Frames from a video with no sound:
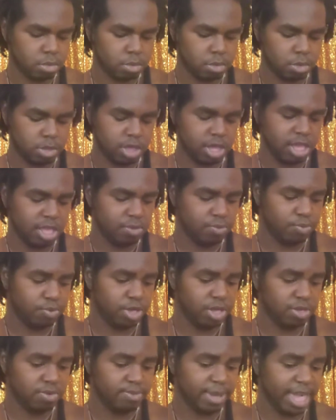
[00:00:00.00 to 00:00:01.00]
See,
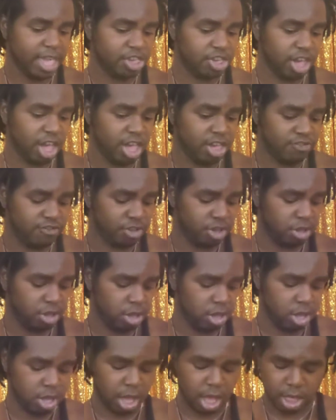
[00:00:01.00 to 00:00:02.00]
we can make change for
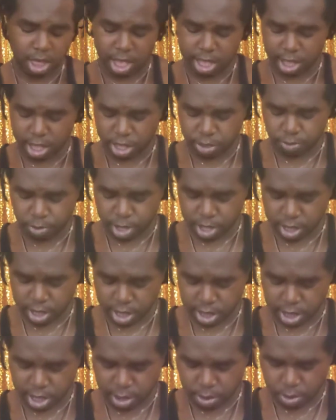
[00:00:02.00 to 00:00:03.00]
good. I like this for the
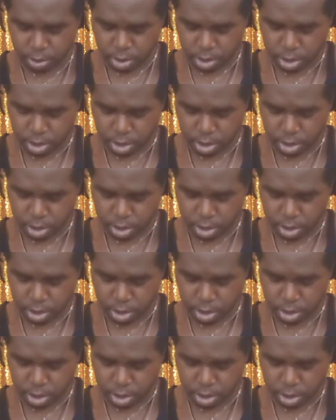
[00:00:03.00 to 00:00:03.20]
system.